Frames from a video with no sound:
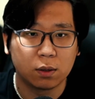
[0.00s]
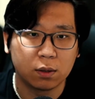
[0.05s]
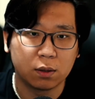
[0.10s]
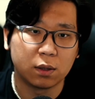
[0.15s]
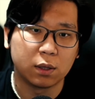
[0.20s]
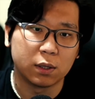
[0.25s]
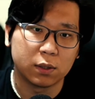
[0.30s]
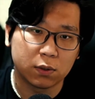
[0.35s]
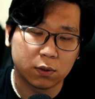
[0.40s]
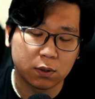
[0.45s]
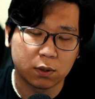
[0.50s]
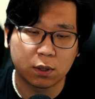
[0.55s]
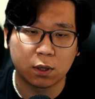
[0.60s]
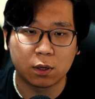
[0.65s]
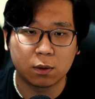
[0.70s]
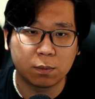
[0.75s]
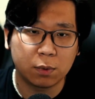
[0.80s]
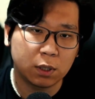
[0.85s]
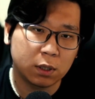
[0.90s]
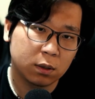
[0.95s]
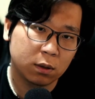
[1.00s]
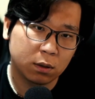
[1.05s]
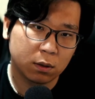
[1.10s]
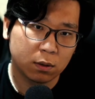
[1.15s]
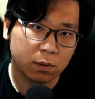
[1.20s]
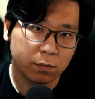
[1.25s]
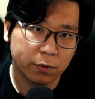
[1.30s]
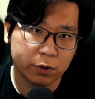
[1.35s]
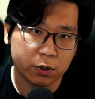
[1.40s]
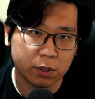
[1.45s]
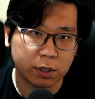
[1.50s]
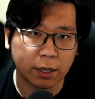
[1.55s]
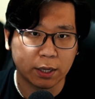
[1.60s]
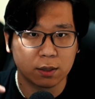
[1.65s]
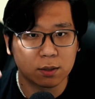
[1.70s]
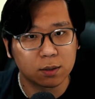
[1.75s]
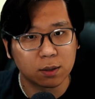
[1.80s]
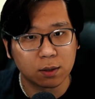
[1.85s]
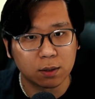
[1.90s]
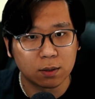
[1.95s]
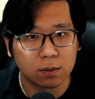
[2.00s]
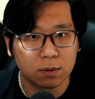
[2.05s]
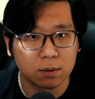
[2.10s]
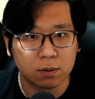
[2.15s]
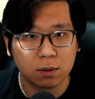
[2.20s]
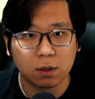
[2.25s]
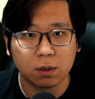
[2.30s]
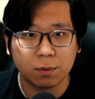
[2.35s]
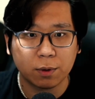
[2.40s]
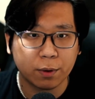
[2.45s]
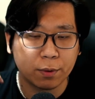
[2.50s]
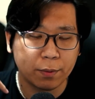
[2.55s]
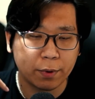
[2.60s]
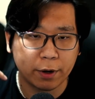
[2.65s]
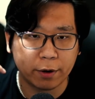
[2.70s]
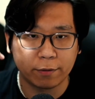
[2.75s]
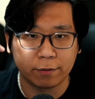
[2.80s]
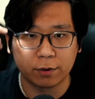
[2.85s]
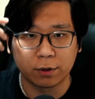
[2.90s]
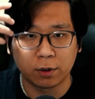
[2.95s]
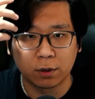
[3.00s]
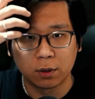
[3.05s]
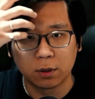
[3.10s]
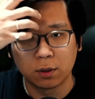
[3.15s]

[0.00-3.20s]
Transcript: this is gonna be rich text and this is gonna be a whatever.